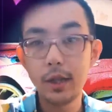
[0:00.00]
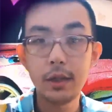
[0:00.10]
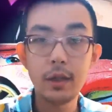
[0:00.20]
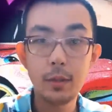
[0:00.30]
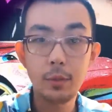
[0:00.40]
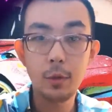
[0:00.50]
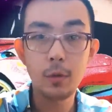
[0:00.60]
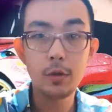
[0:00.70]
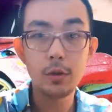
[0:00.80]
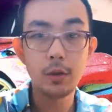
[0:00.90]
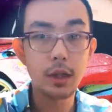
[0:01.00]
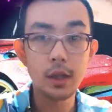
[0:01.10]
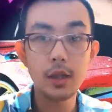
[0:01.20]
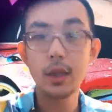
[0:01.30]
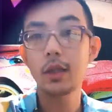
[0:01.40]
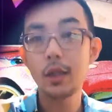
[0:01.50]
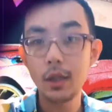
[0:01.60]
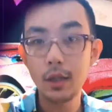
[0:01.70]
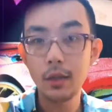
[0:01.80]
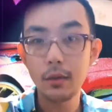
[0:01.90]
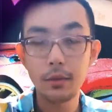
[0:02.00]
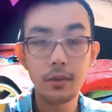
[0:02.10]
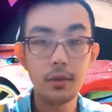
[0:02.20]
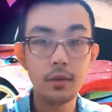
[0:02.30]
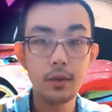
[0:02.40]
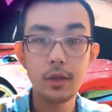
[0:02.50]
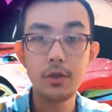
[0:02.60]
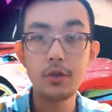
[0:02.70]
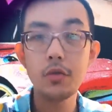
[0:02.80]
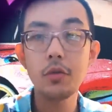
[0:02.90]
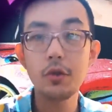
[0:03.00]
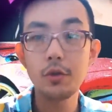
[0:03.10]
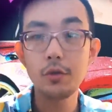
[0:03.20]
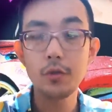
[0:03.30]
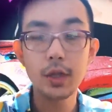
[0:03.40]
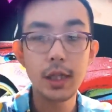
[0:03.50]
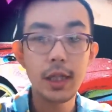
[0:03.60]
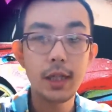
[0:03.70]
any approach, or any technique that you use